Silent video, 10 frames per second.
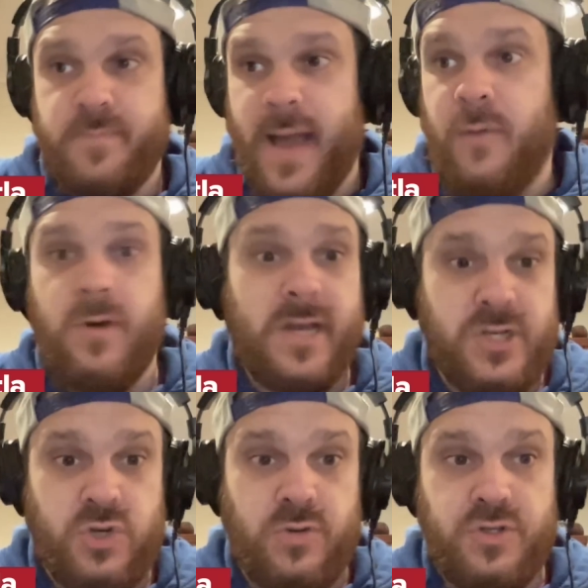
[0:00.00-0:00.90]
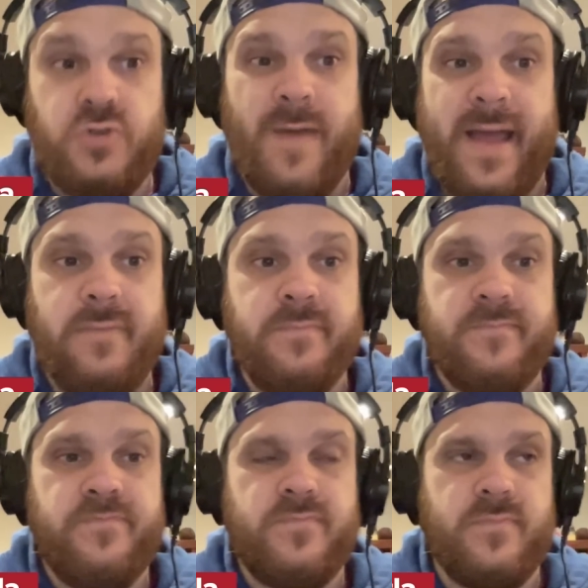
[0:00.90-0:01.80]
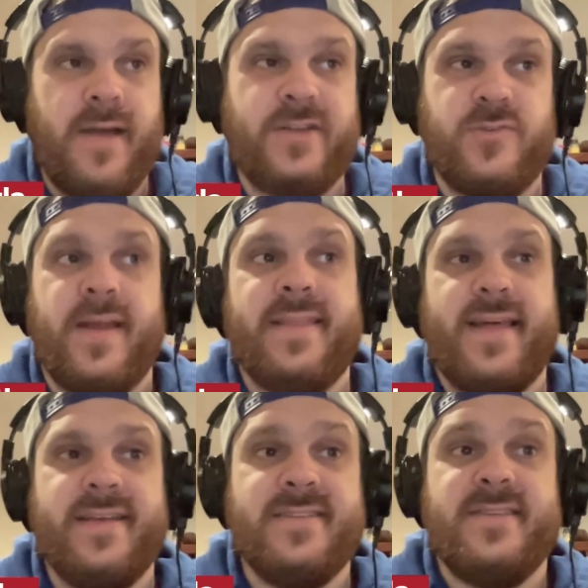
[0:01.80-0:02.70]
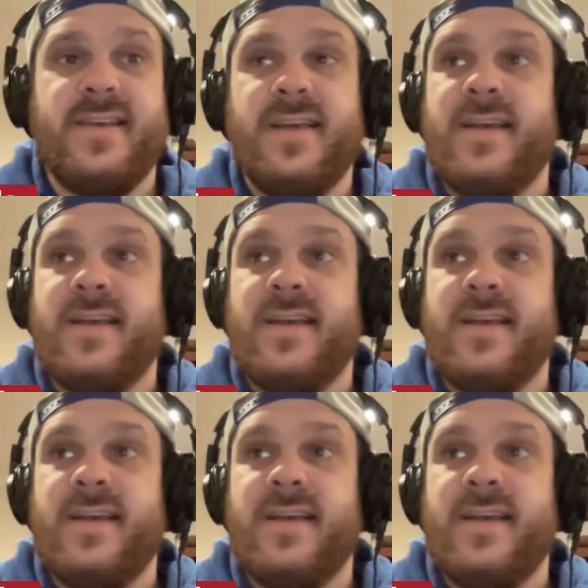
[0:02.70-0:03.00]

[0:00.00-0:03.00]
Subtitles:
Matt wanted Jordan Dumais, Matt Drake, that is.